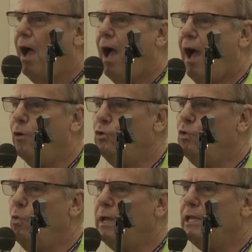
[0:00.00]
How
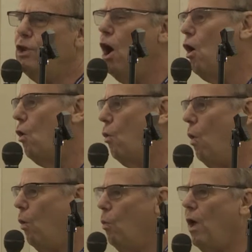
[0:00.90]
do we
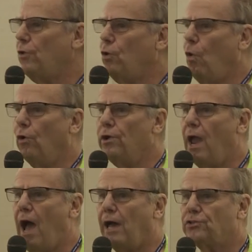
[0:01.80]
know whether or
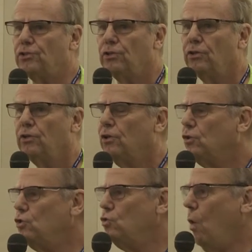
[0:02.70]
not
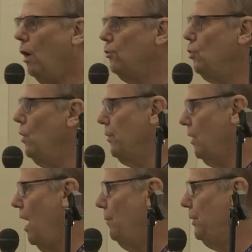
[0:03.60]
you are doing the
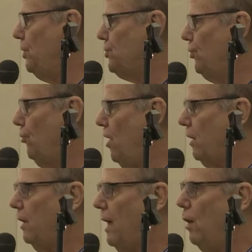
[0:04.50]
competition
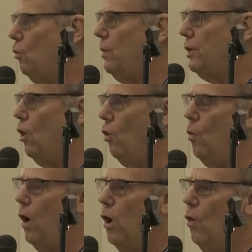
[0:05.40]
correctly? How do we
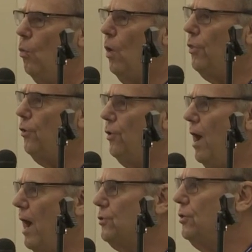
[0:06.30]
know whether or
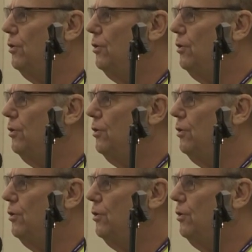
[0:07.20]
not